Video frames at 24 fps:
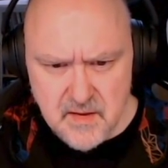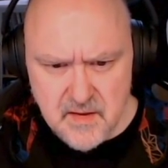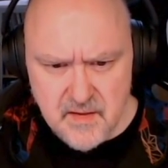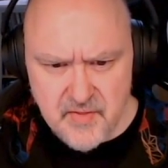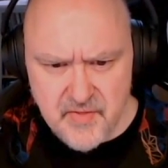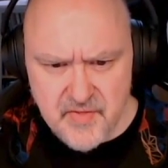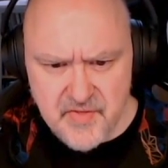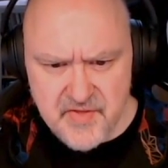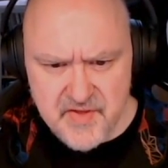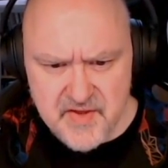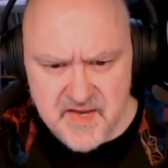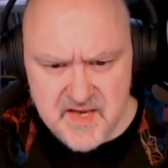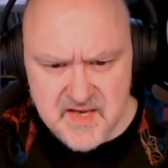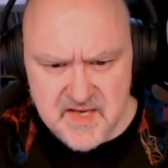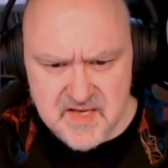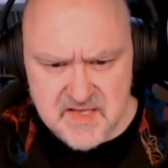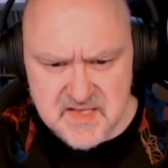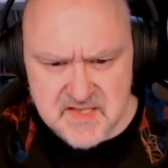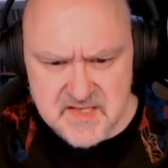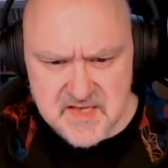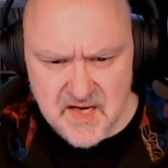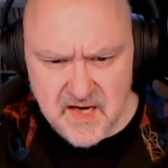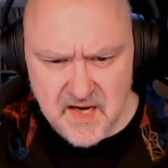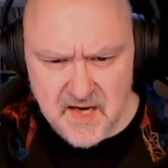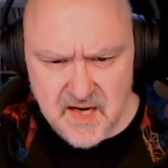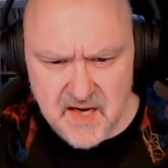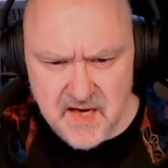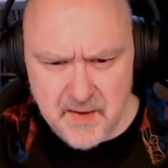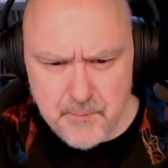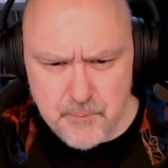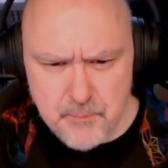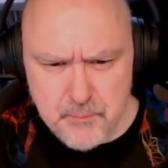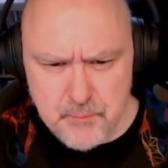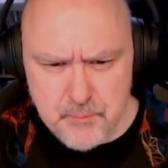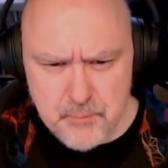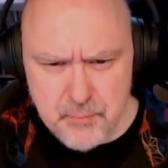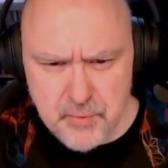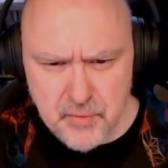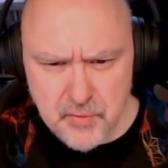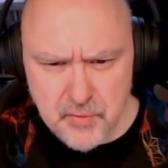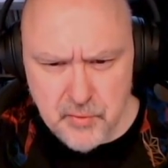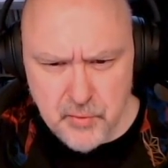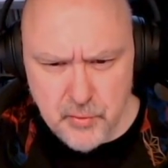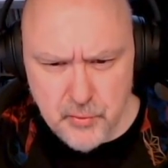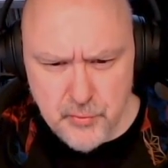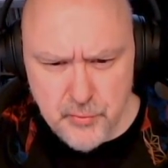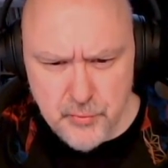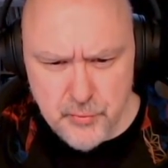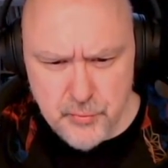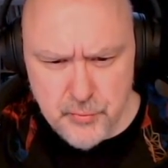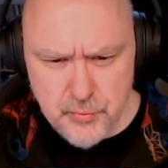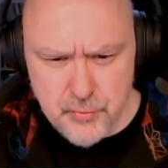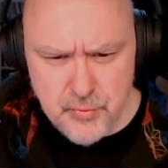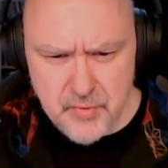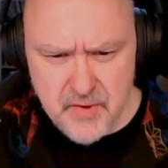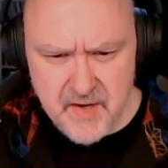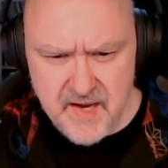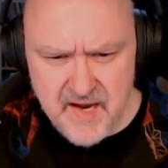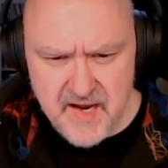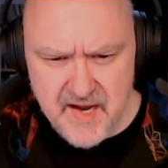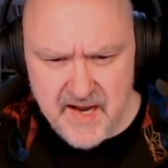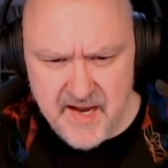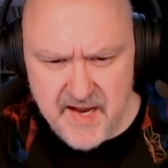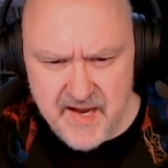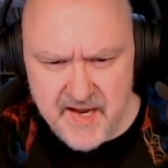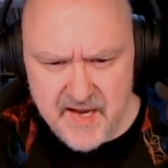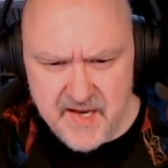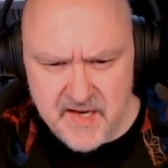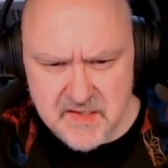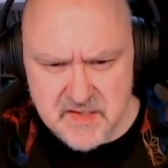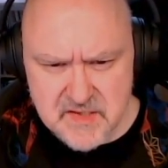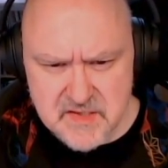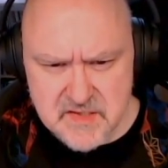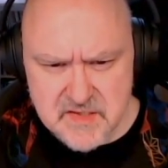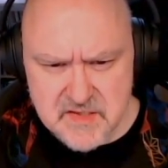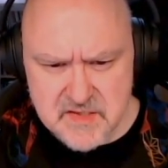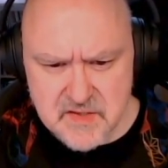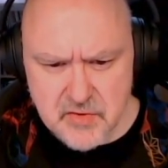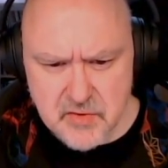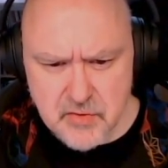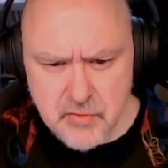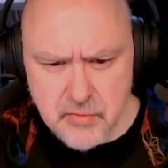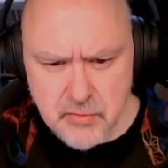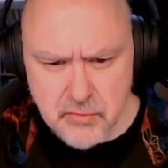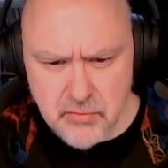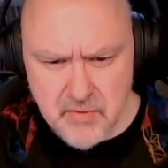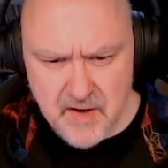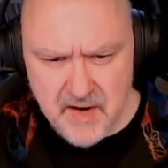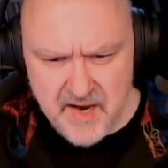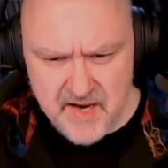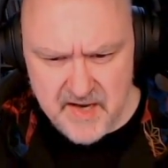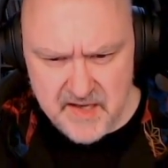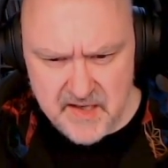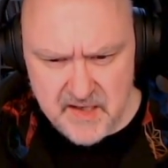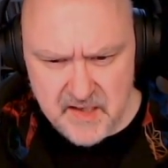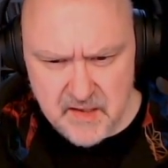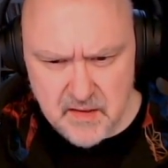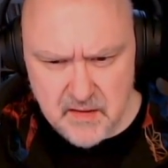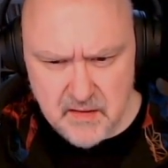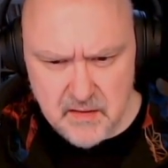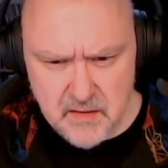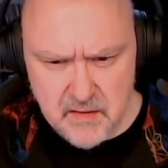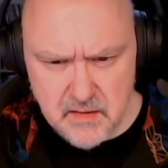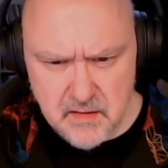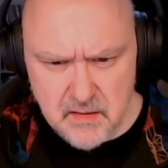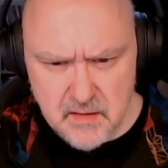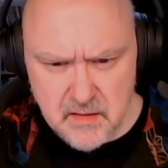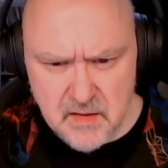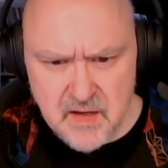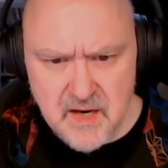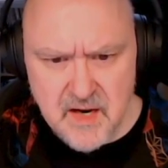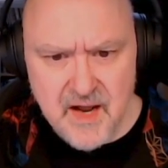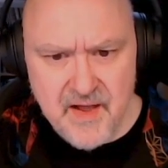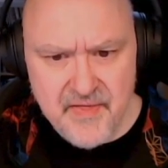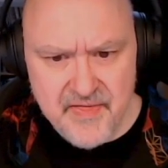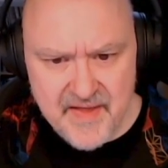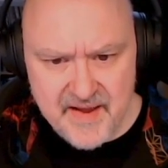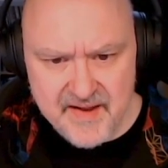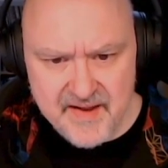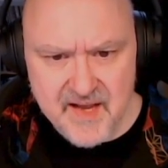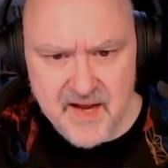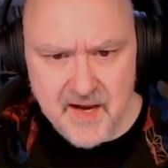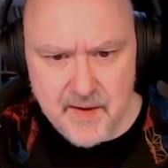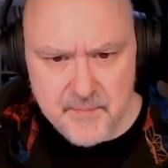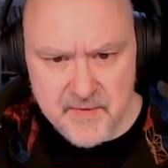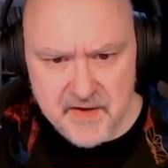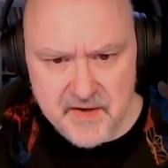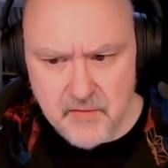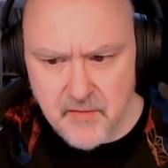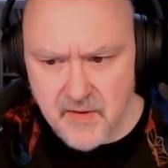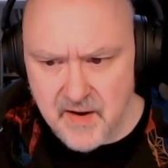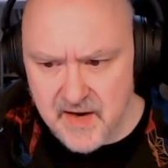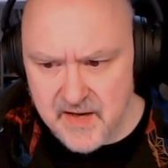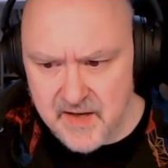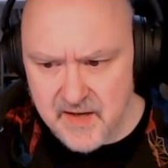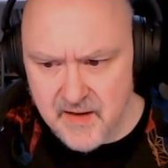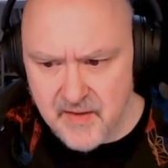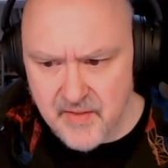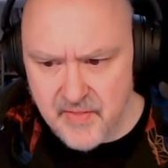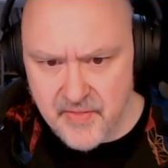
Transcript: These are blue and grey, and that can't be grey.